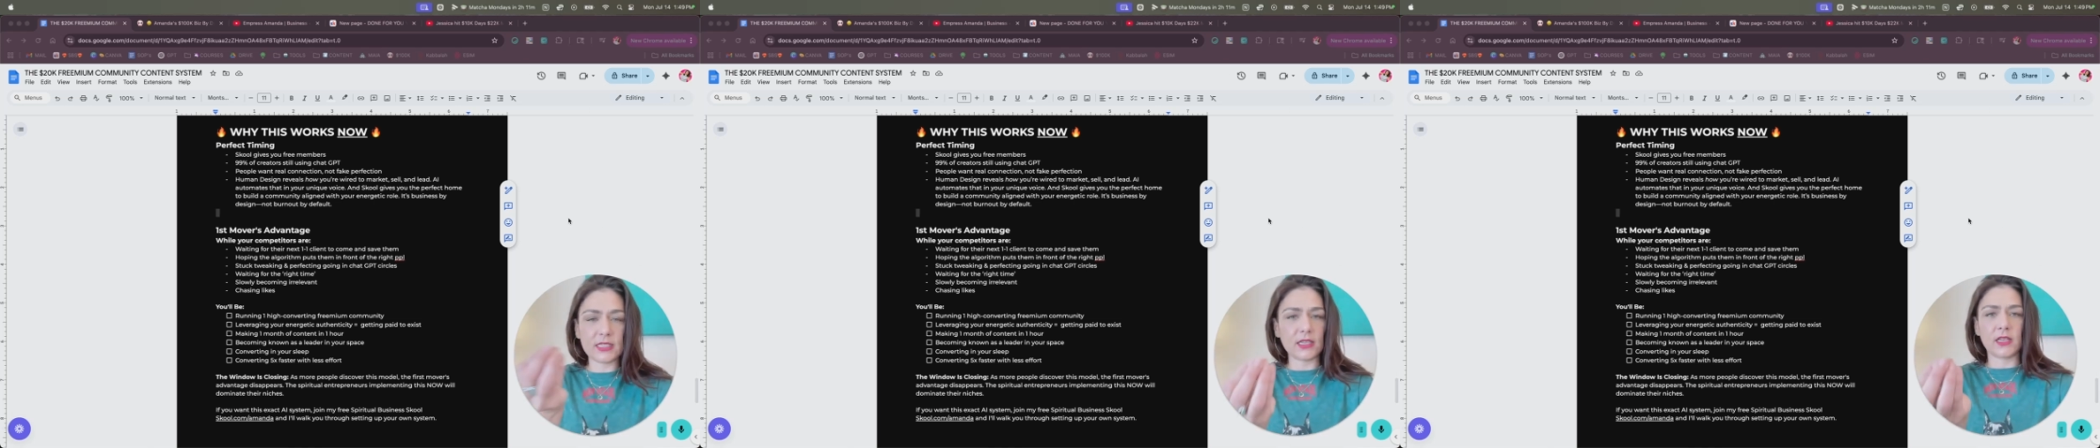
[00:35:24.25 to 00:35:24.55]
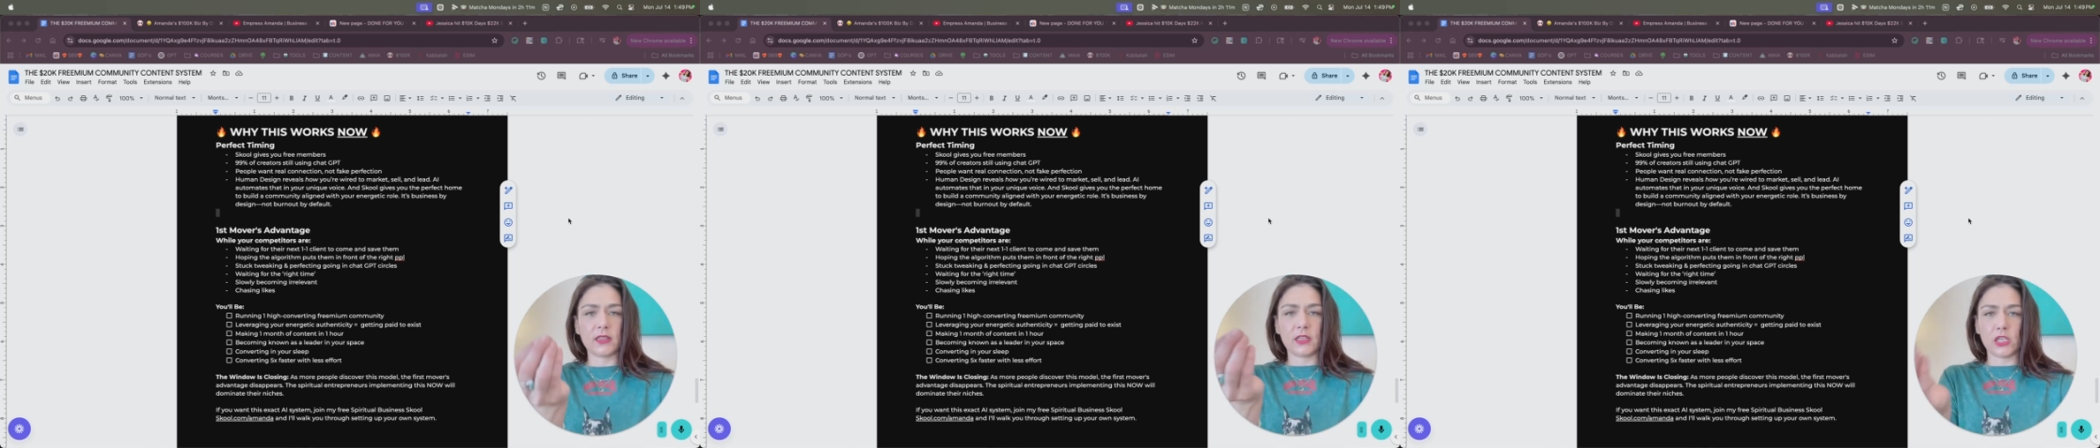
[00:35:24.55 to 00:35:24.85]
you
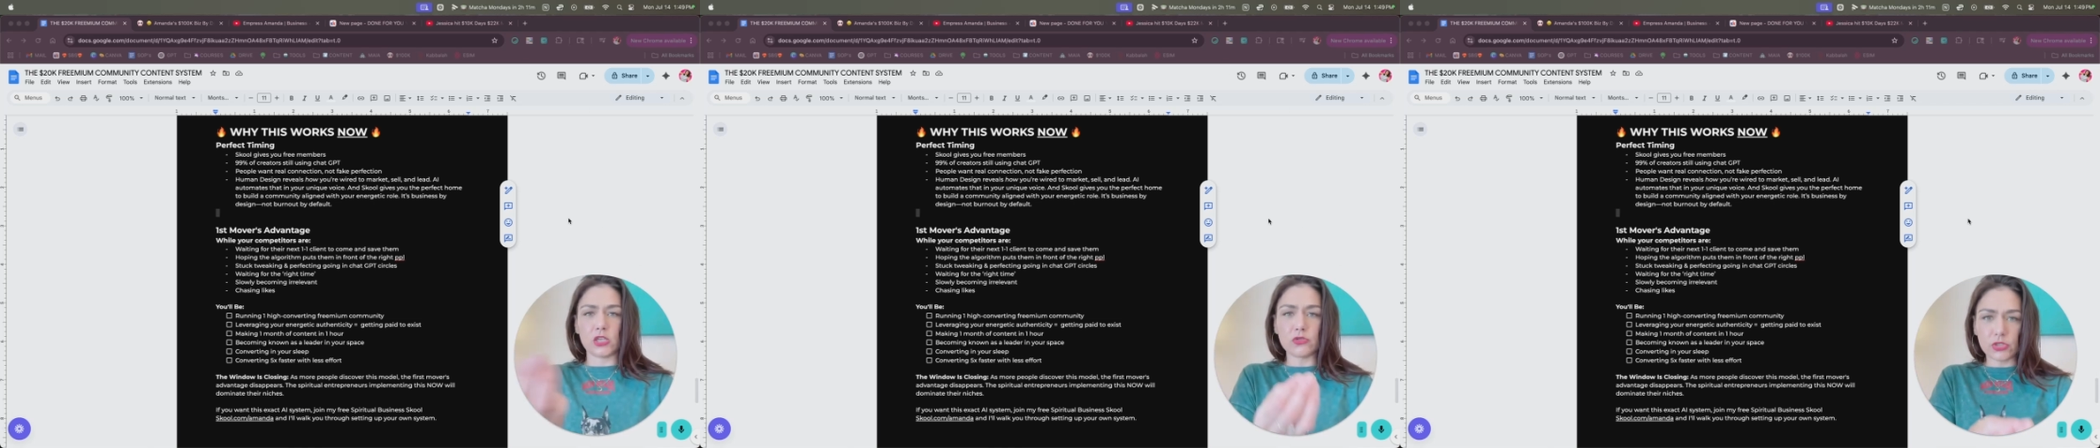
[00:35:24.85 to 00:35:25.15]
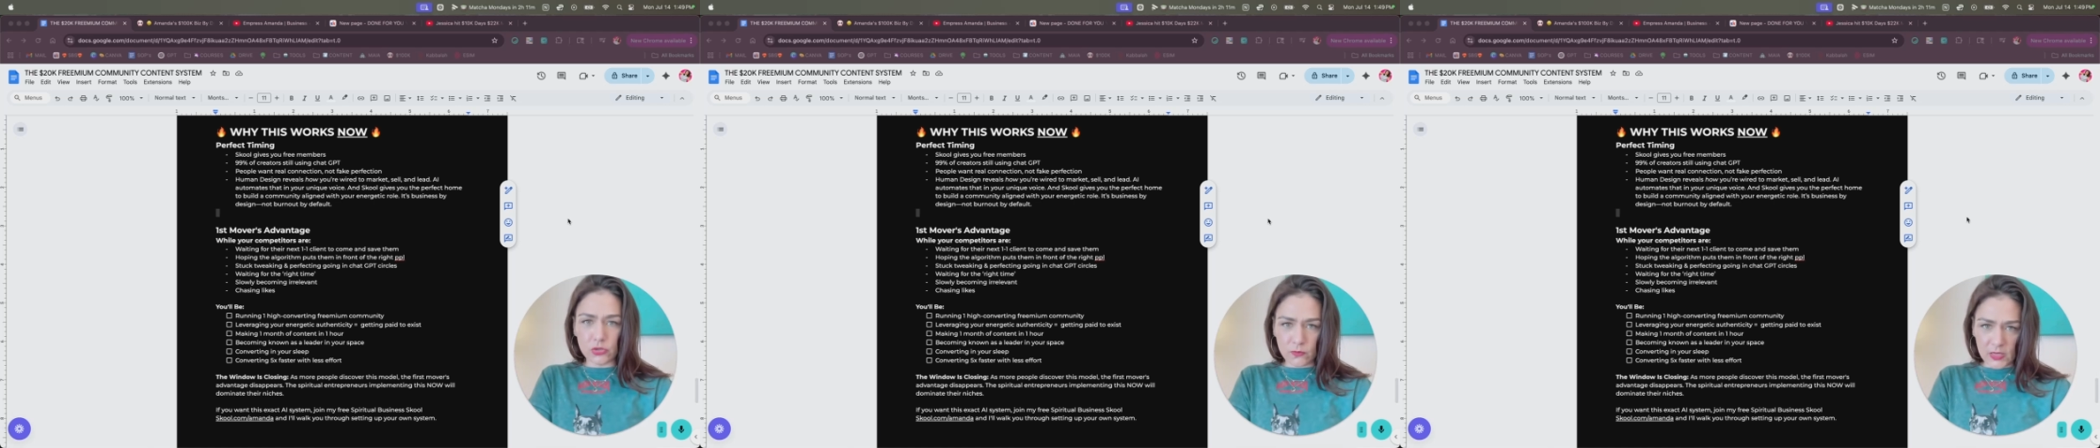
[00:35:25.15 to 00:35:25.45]
send them
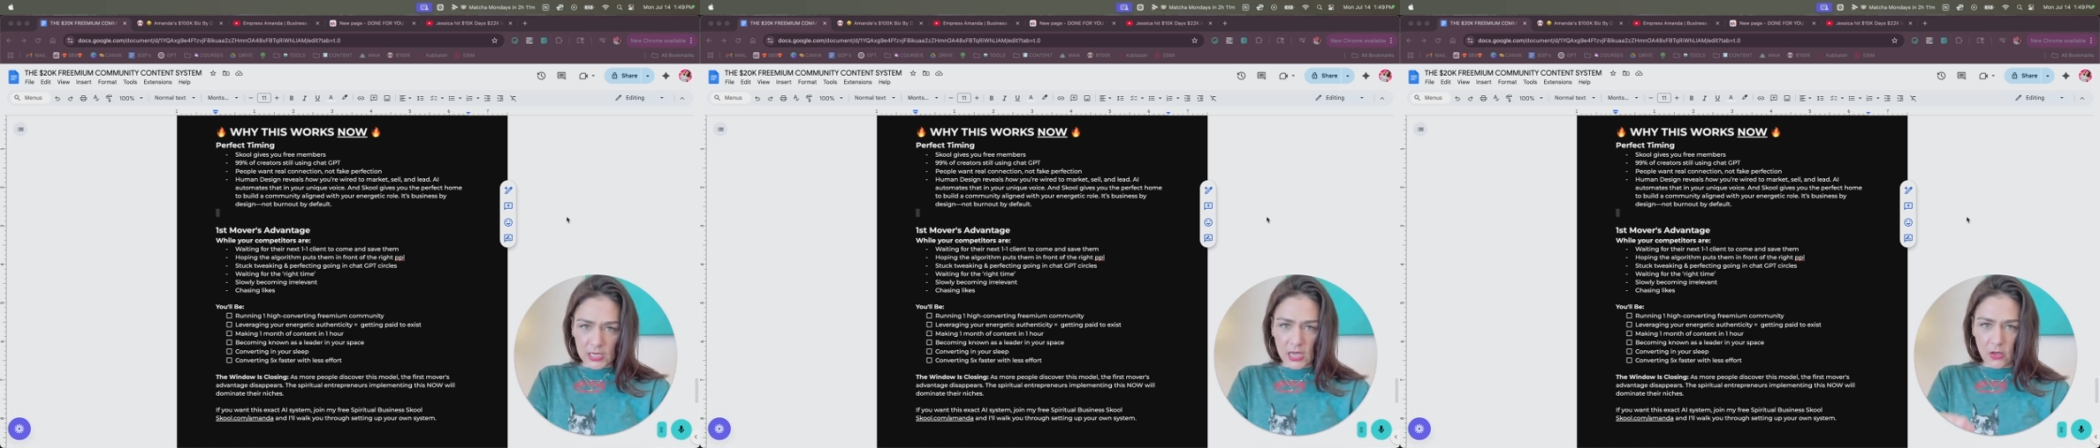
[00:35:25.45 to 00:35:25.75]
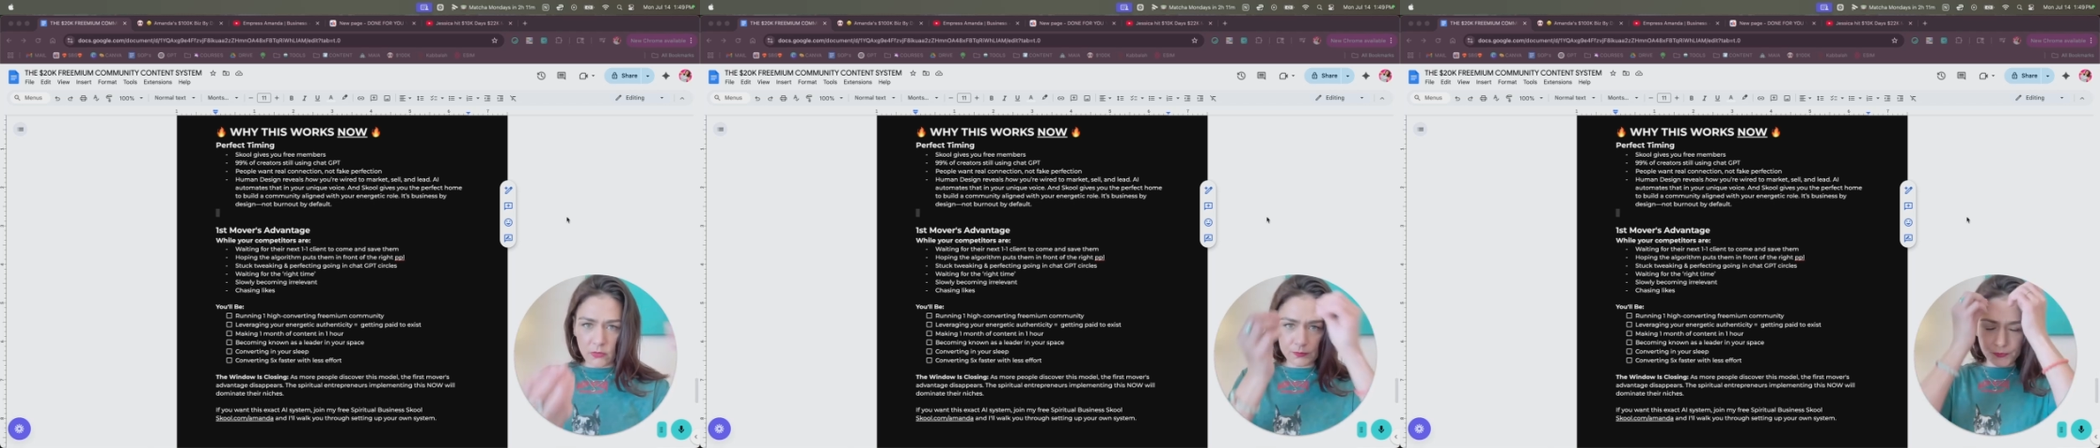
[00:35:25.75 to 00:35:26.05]
the
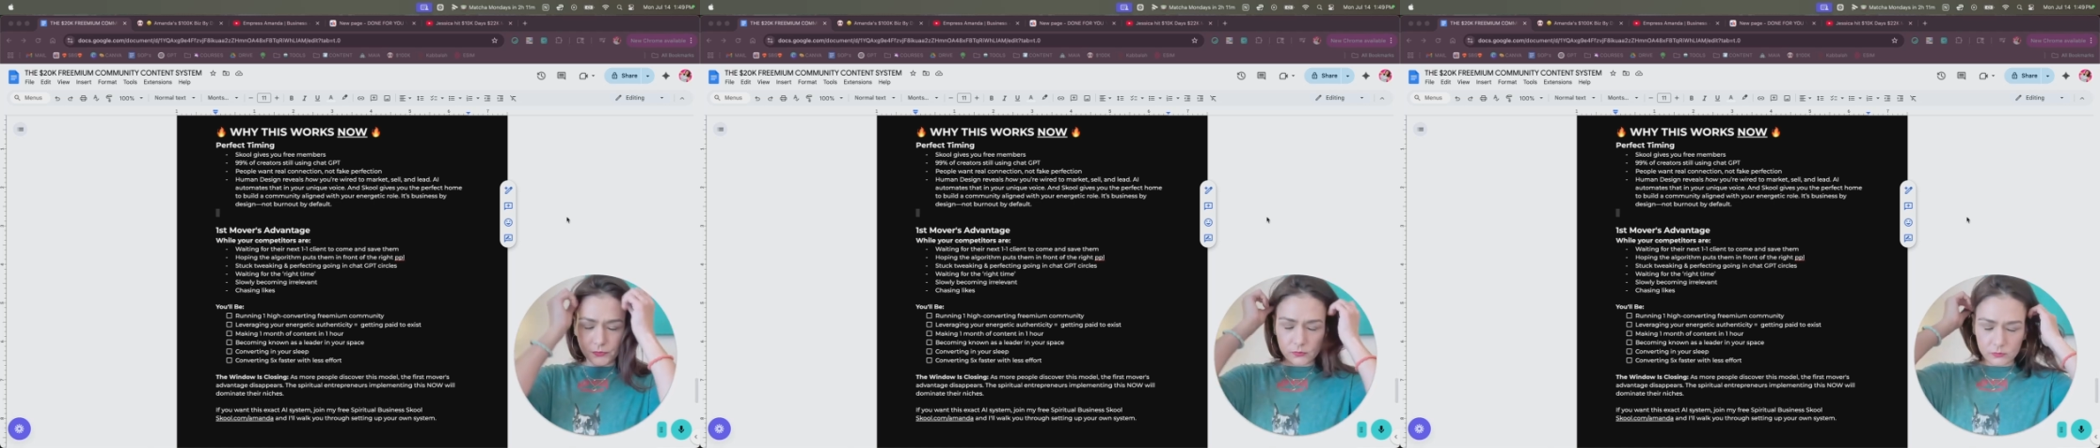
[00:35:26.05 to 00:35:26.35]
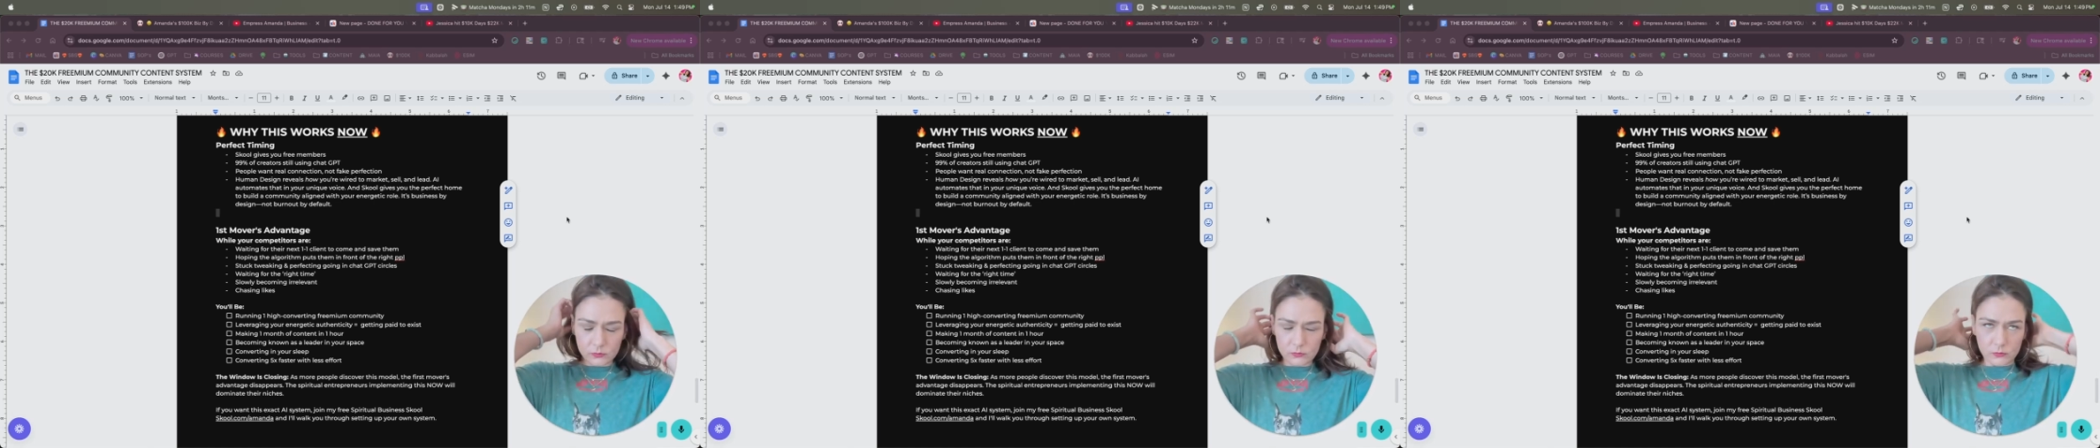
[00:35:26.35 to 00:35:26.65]
link to the
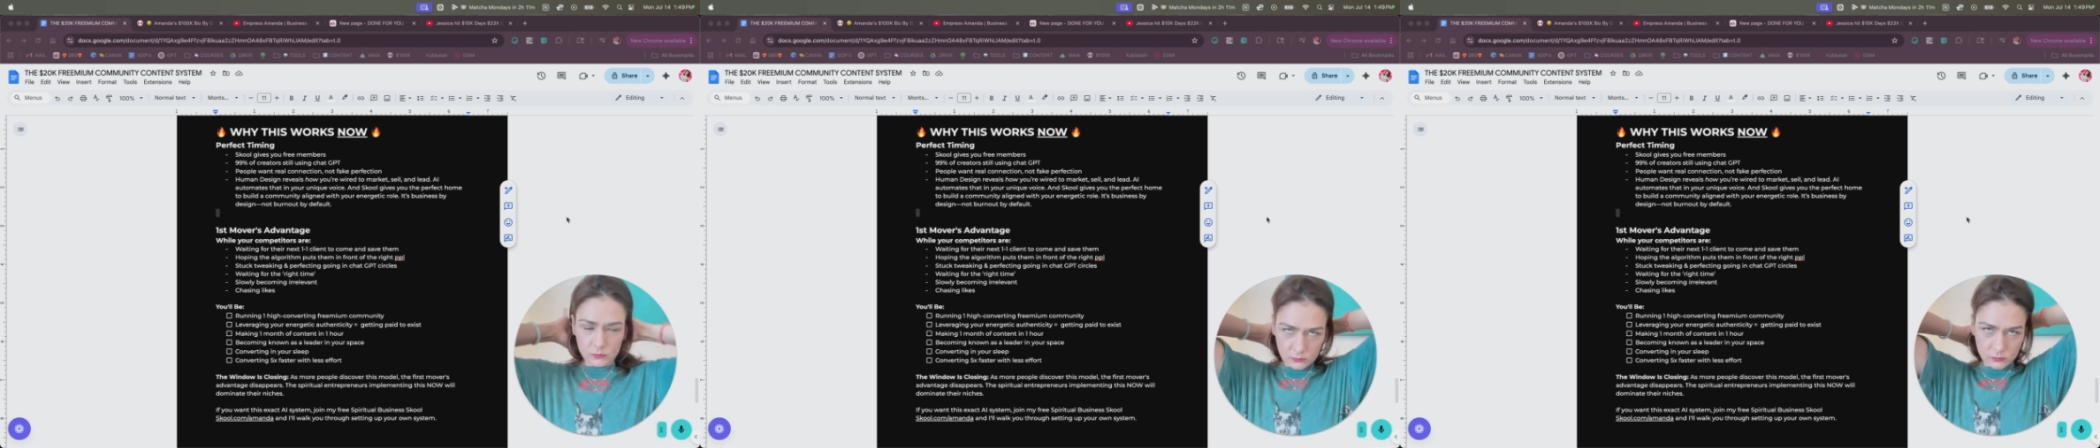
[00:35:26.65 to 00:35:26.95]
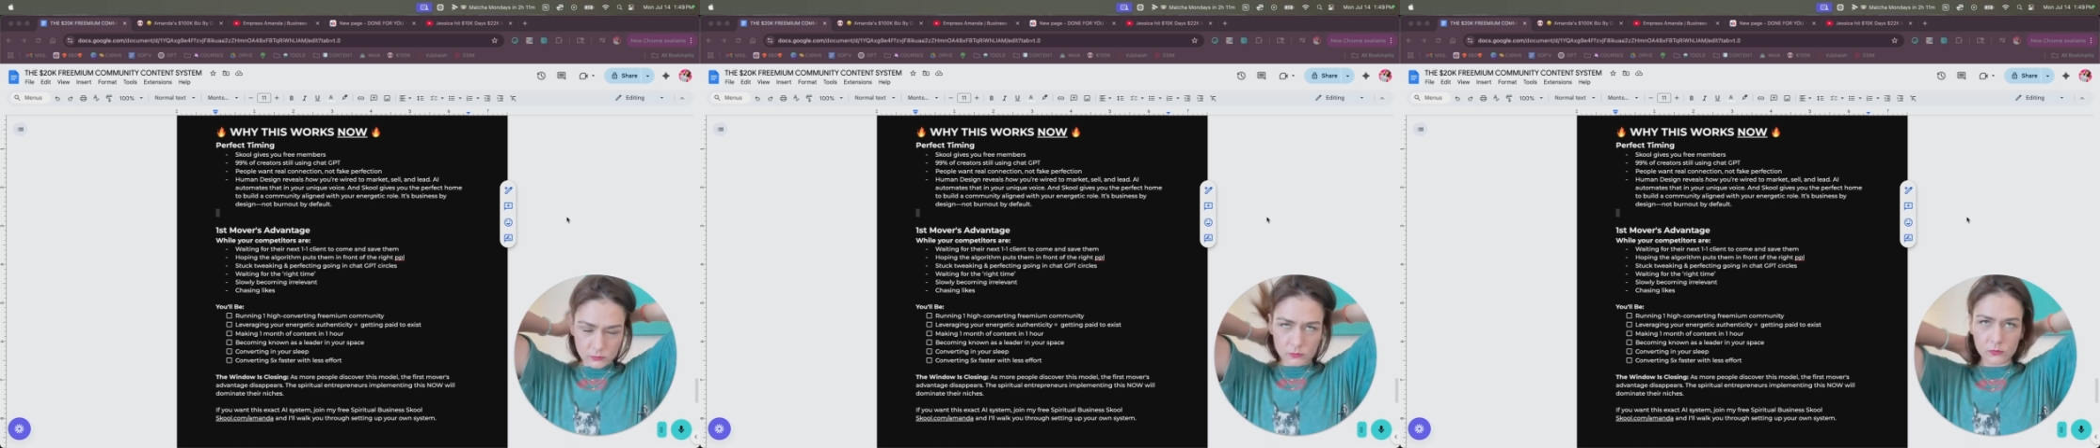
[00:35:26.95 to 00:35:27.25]

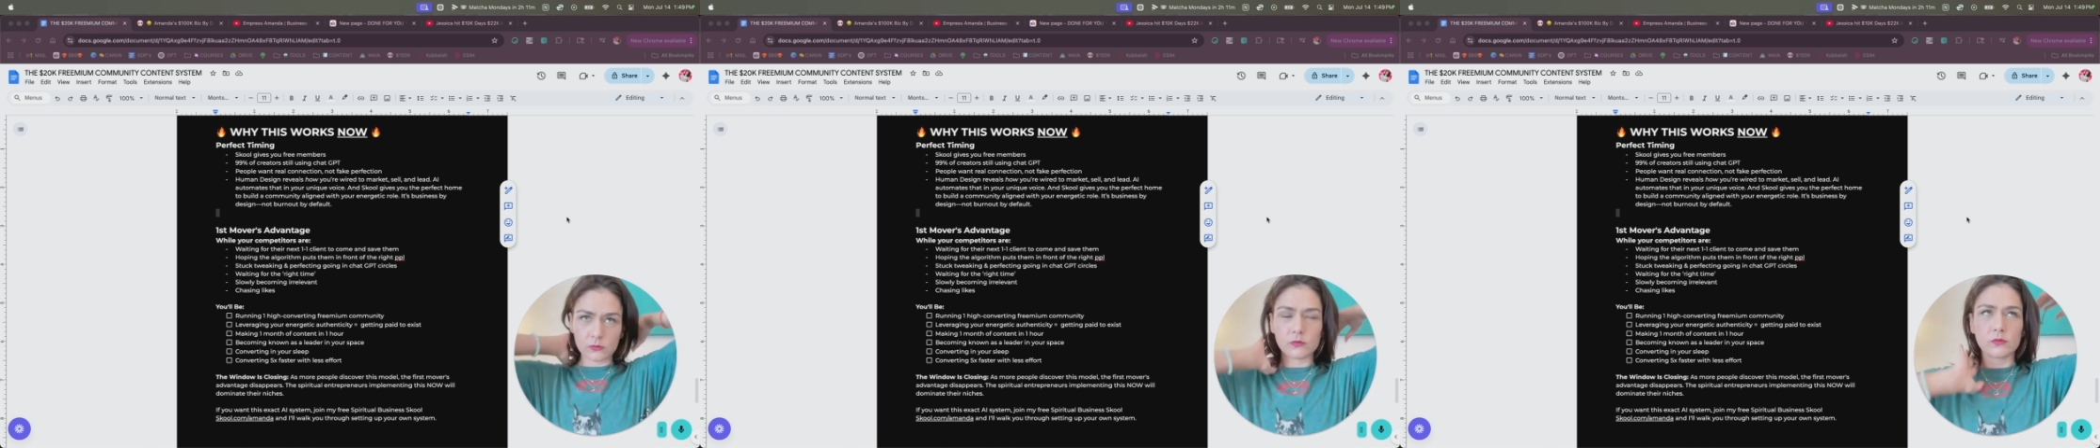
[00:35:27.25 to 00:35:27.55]
YouTube video